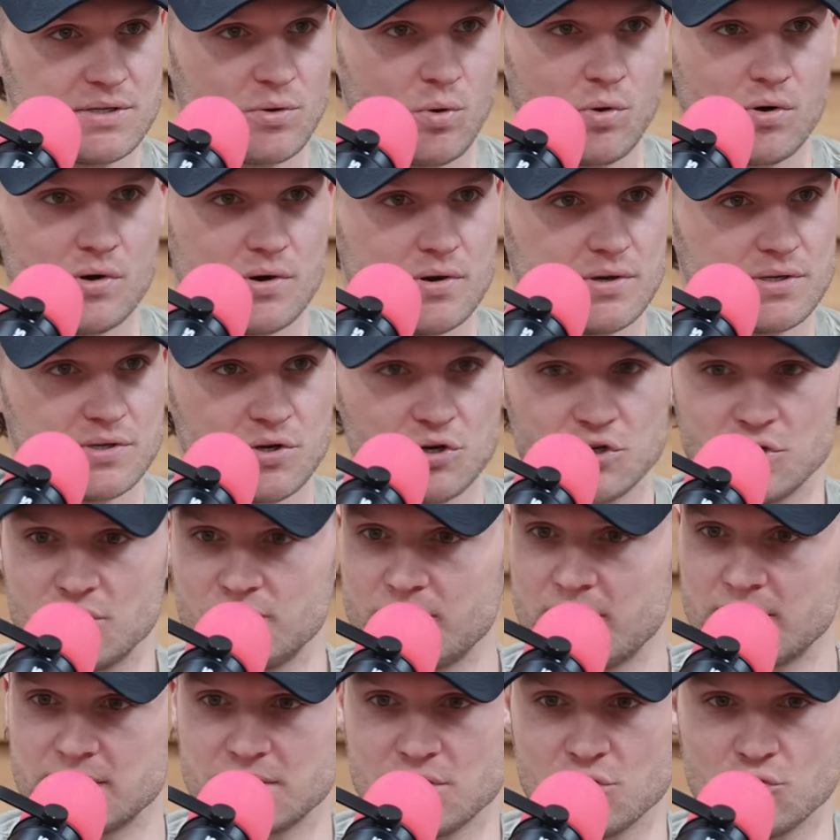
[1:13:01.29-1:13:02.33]
or search and
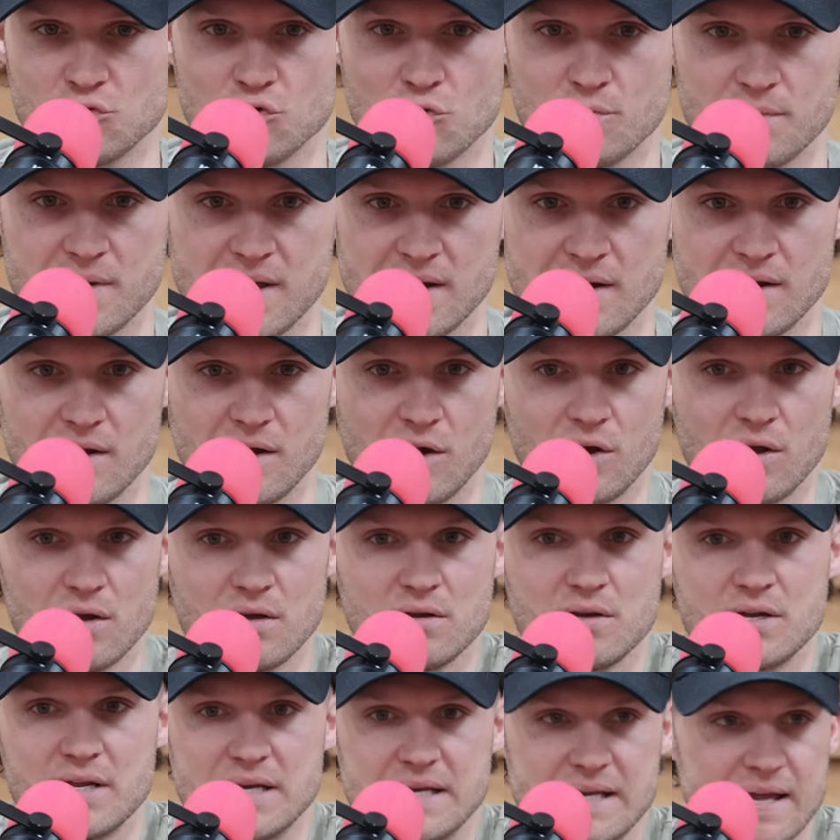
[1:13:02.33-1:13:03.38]
rescue group, can
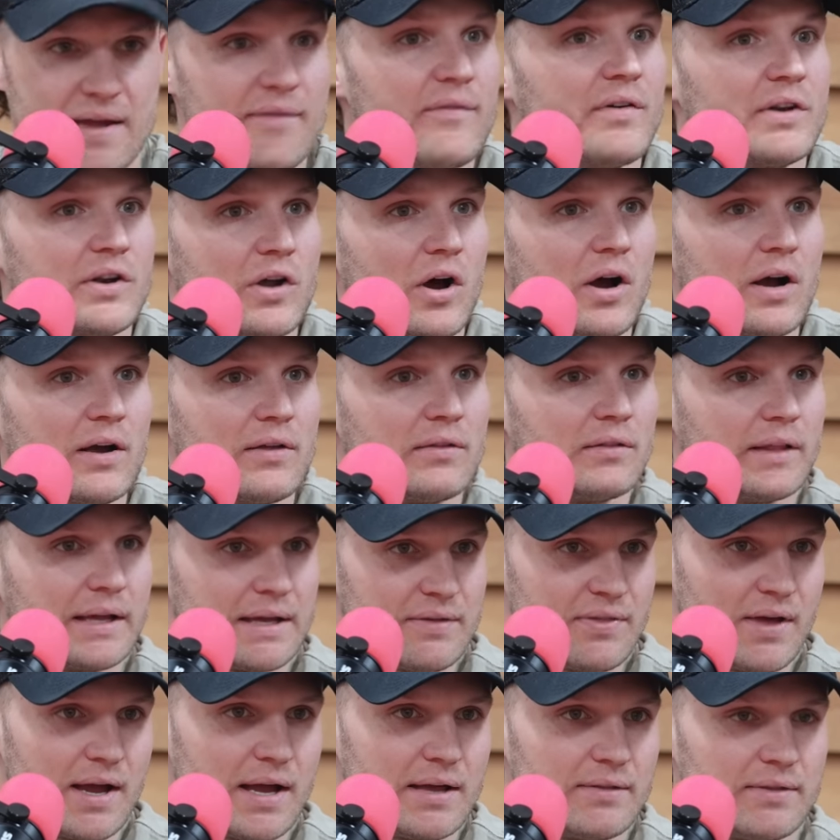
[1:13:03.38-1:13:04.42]
give a dog like
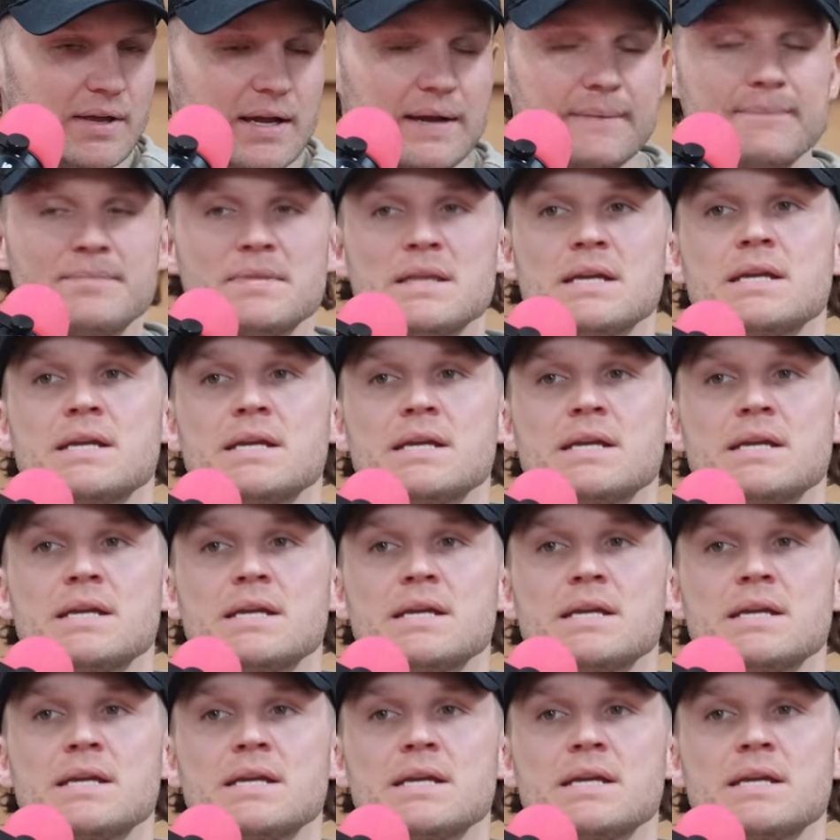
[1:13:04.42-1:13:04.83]
that. Mm-hmm. That.